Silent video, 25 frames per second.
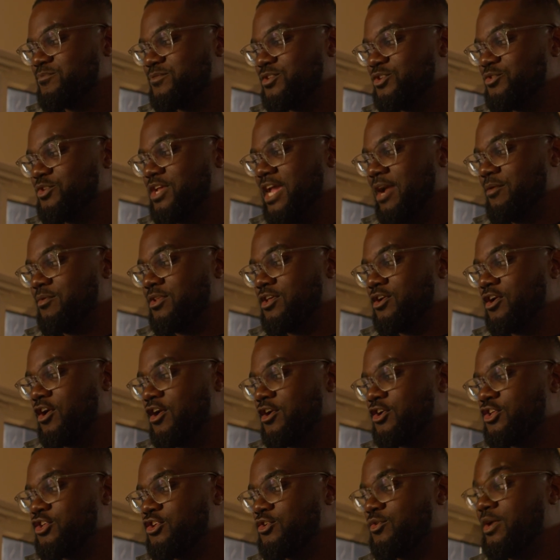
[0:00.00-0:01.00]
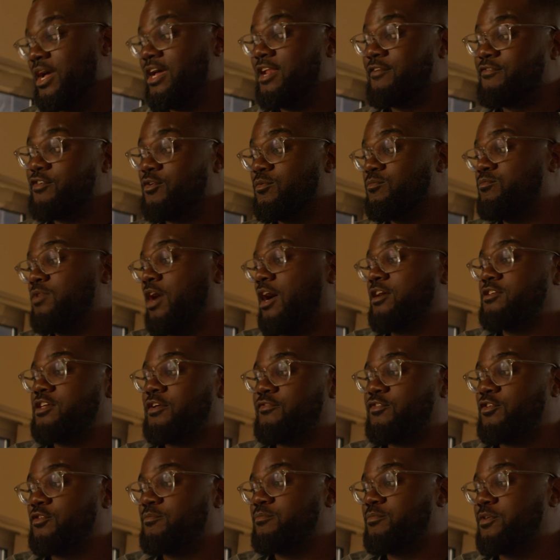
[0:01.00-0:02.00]
you can't really argue. And if
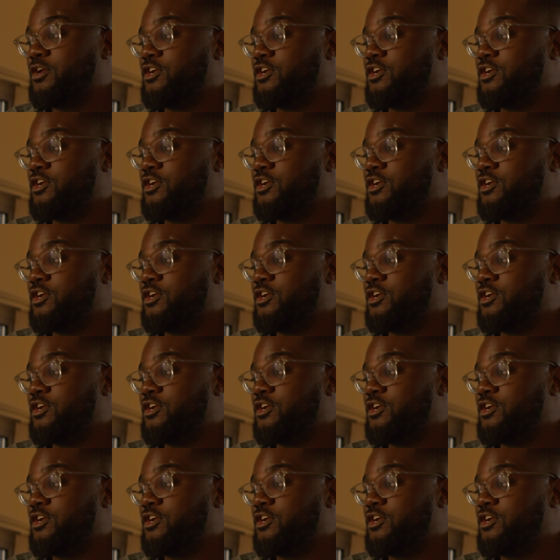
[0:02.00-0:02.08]
you're